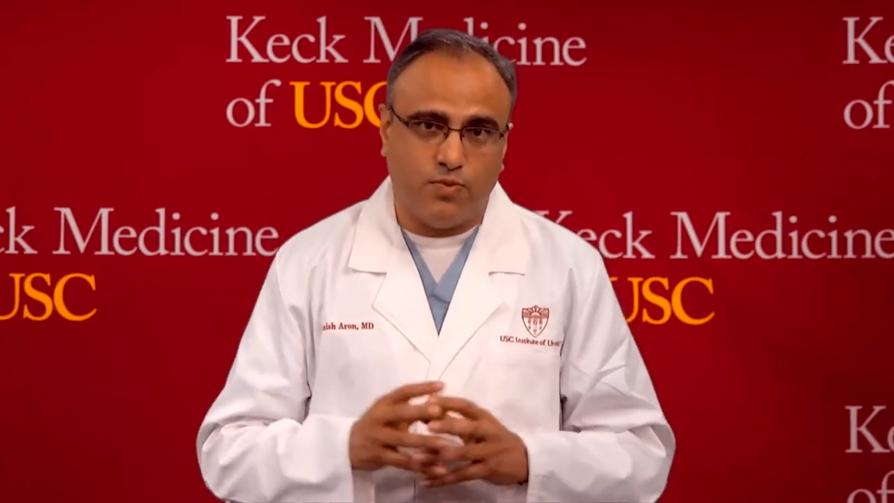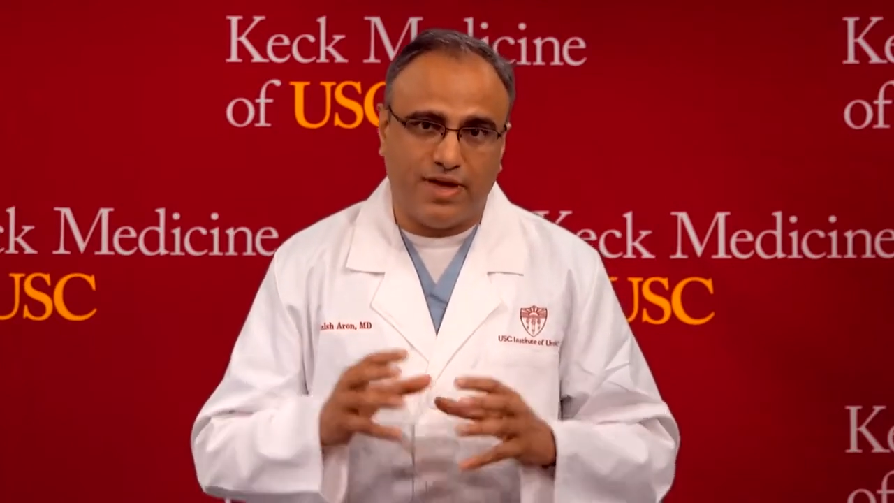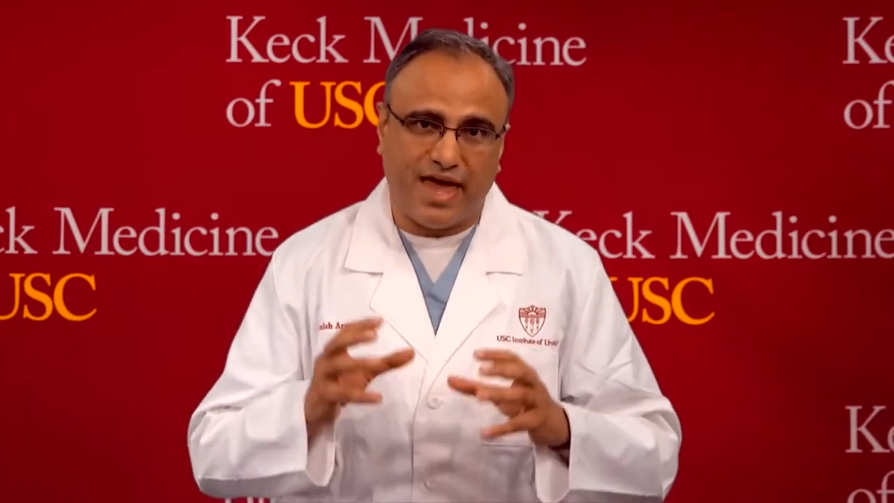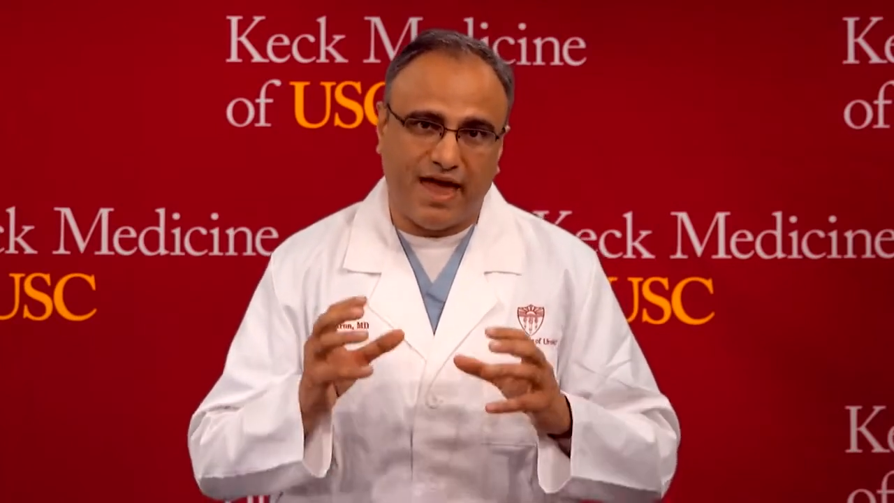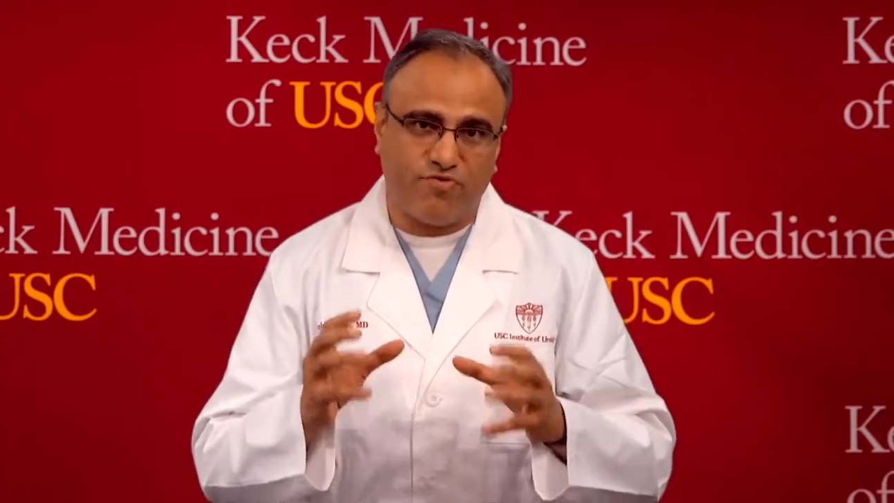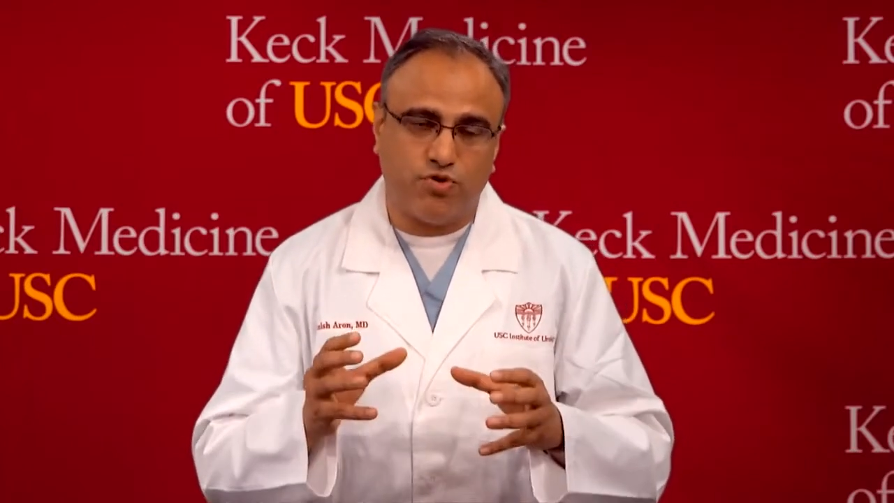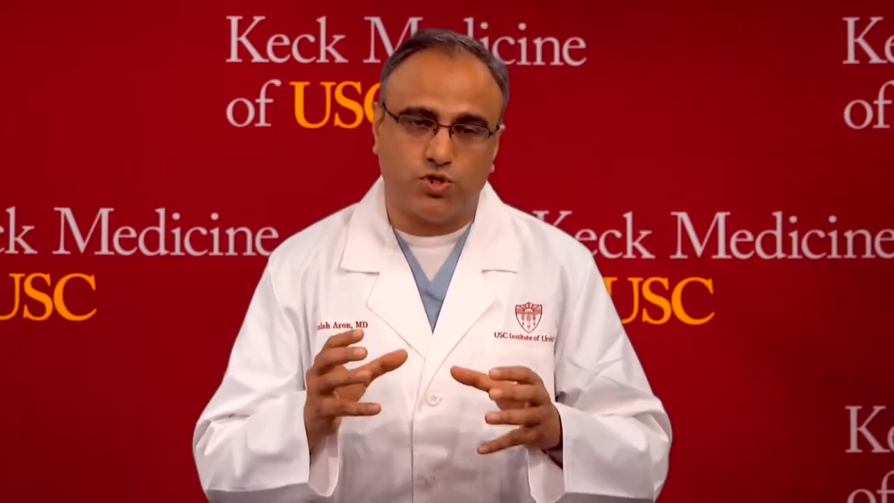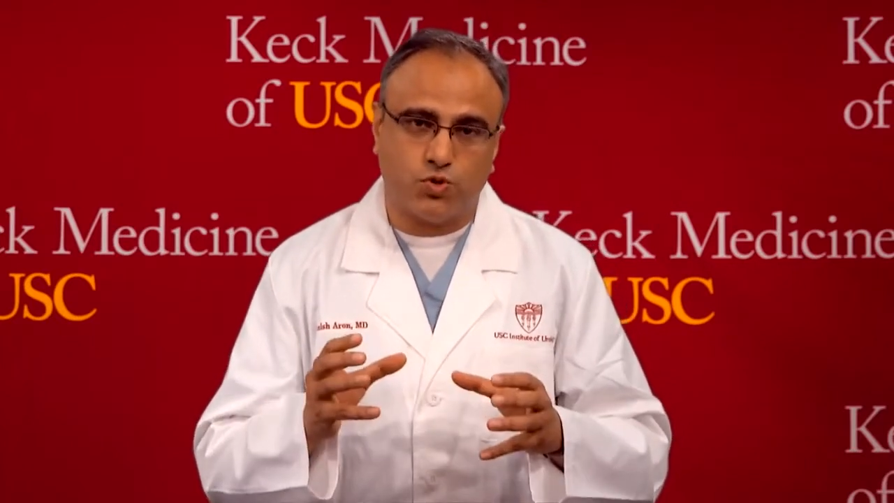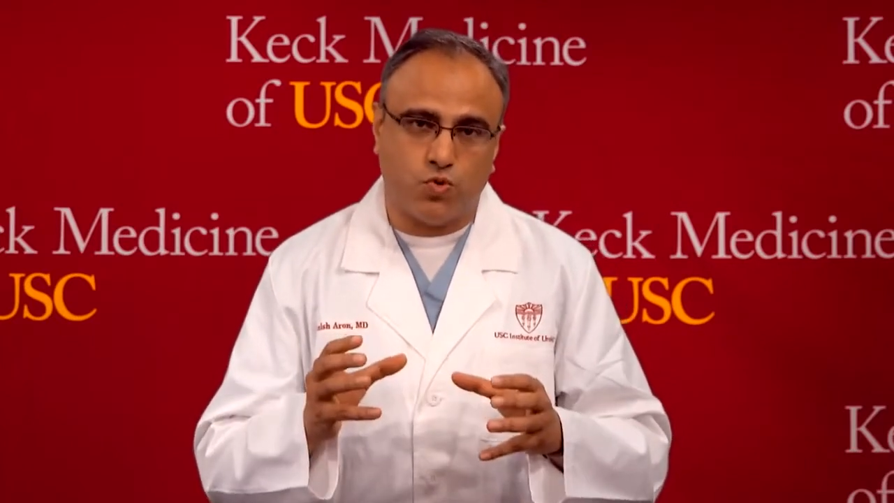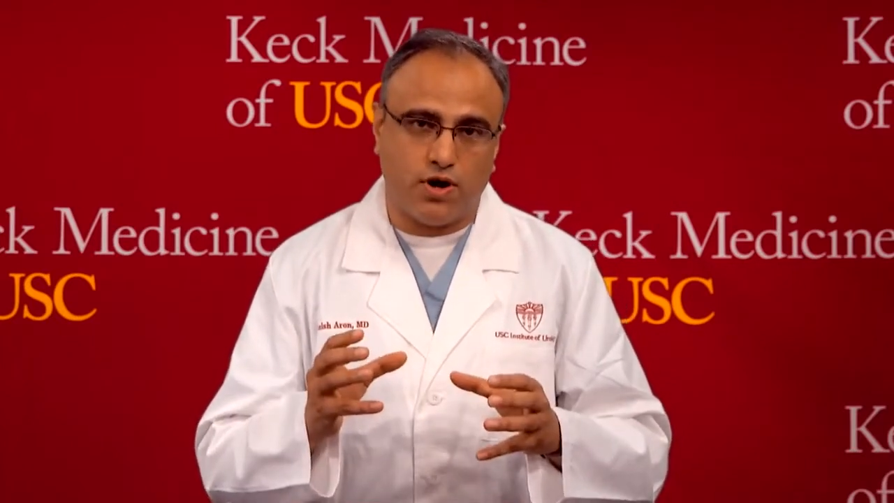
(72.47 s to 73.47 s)
we have
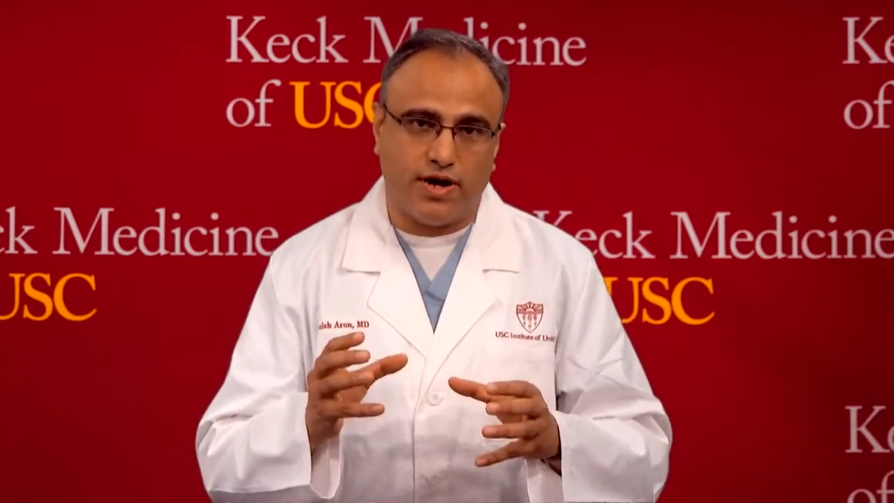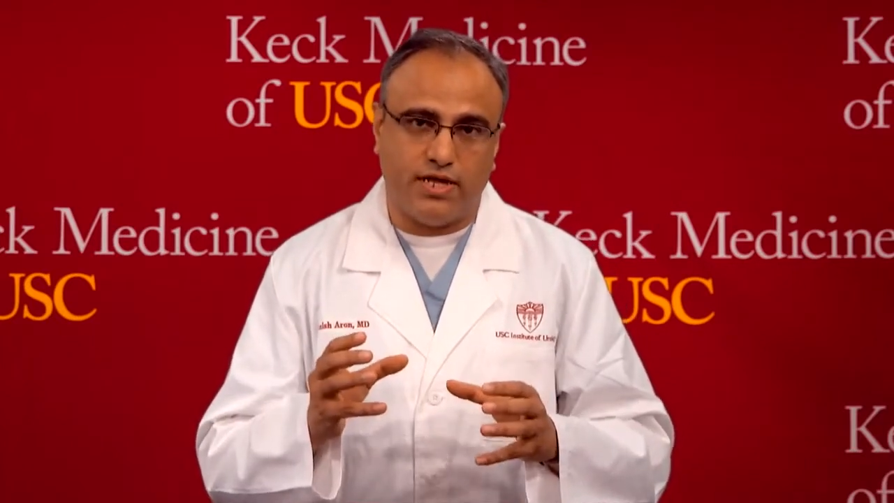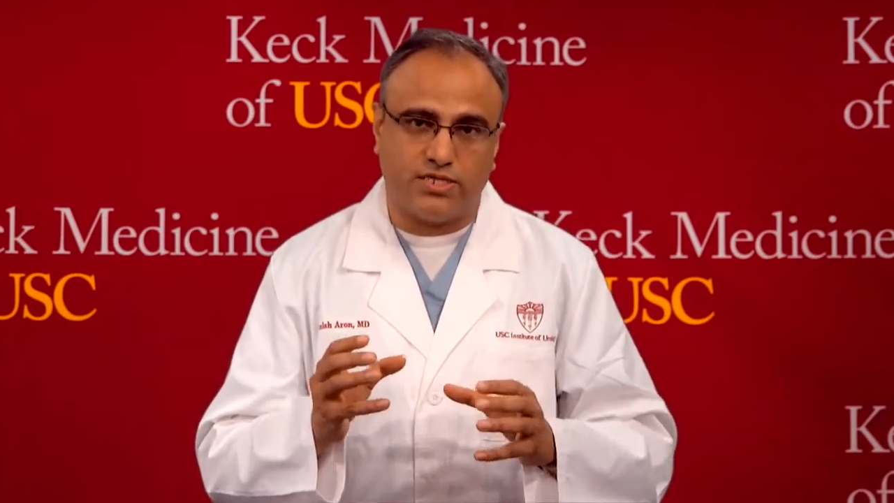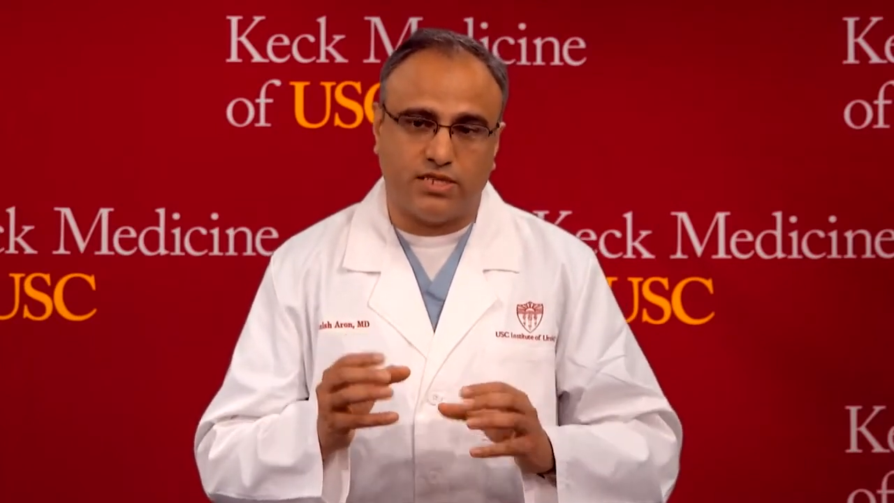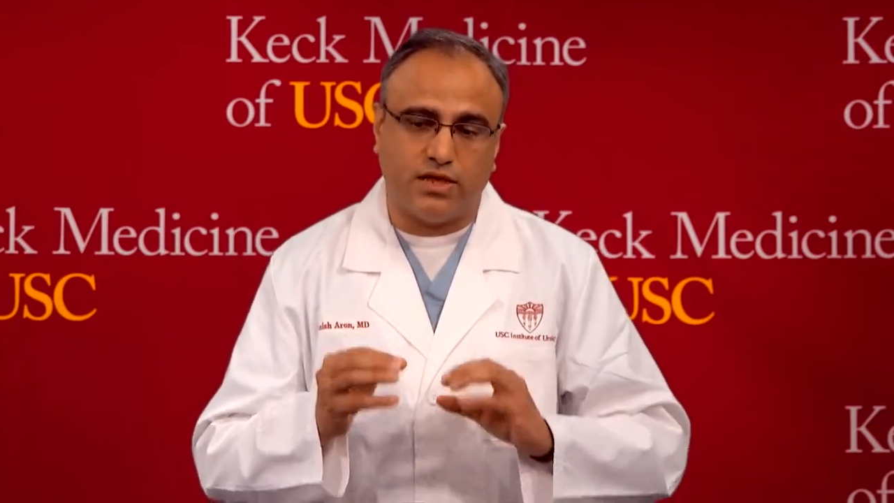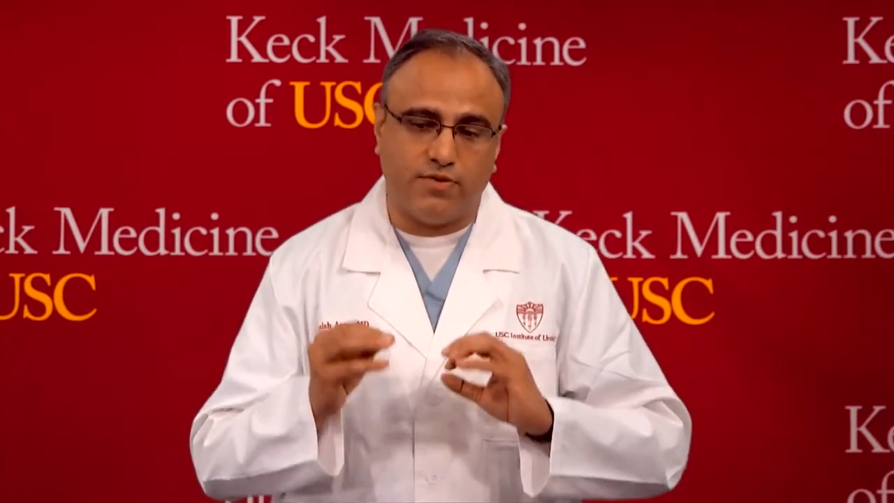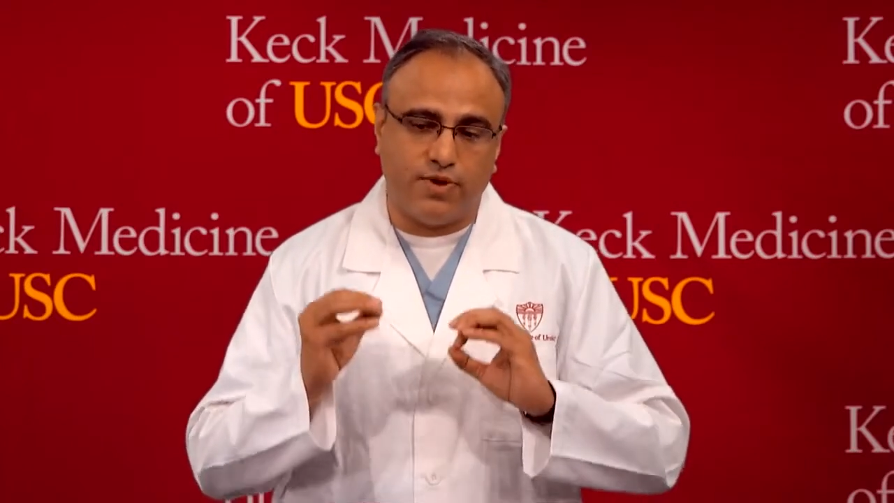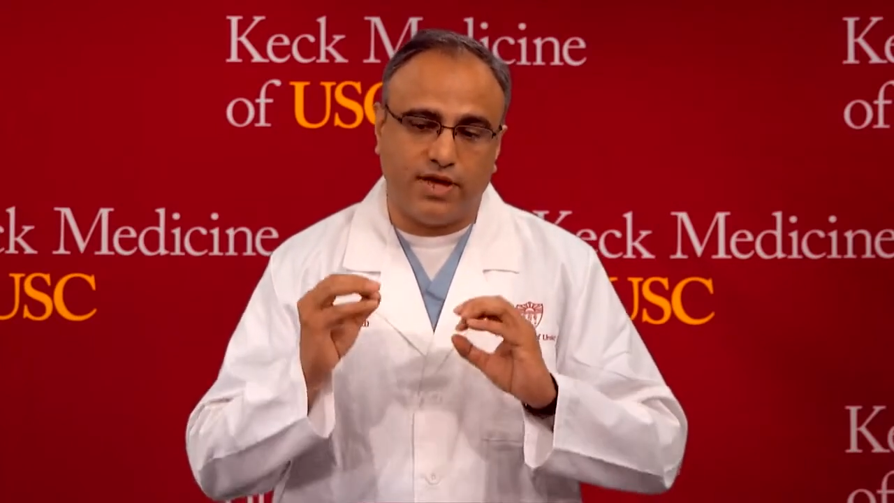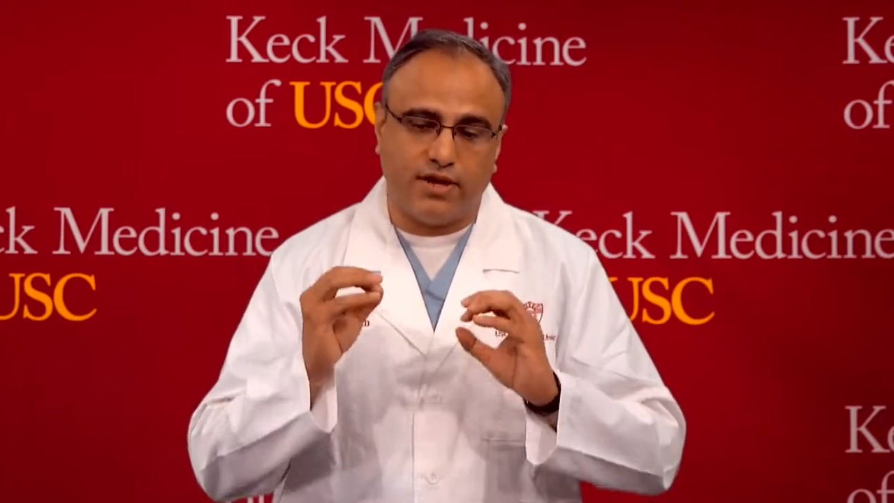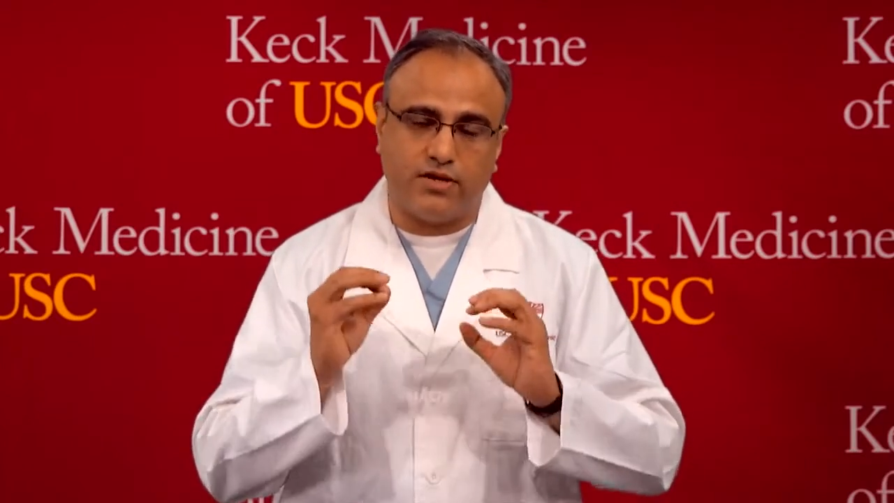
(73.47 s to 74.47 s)
those coordinates and then
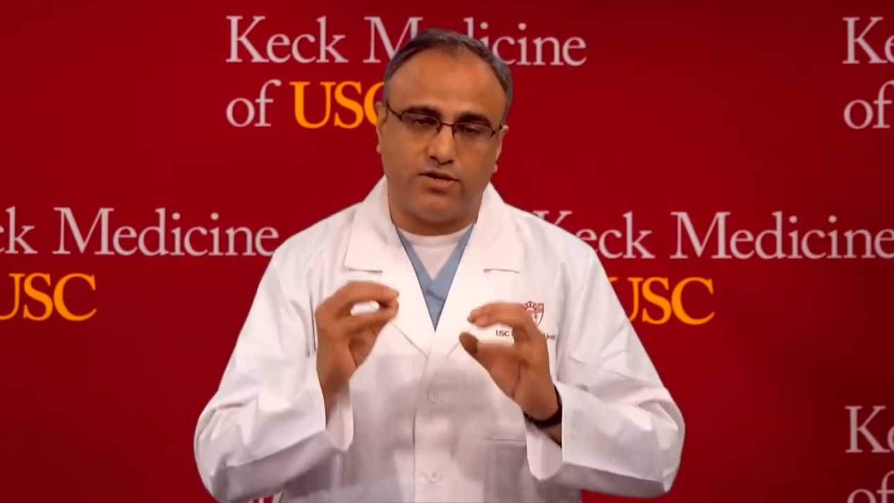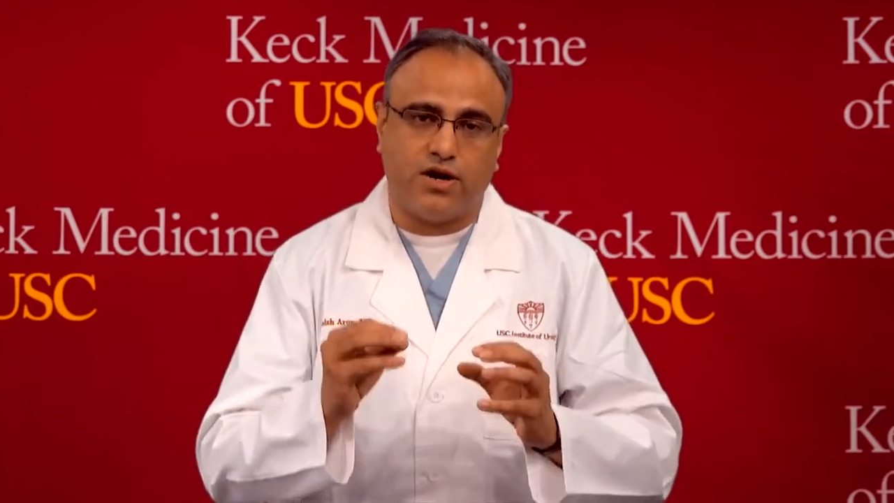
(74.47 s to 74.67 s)
we can